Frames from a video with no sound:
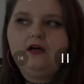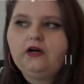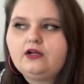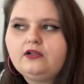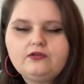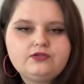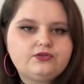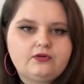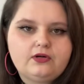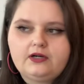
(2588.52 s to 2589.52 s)
A closed
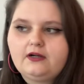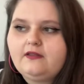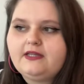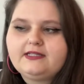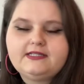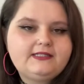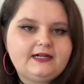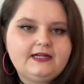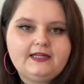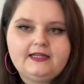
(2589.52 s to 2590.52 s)
door that is
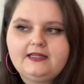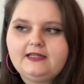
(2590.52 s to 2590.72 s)
done.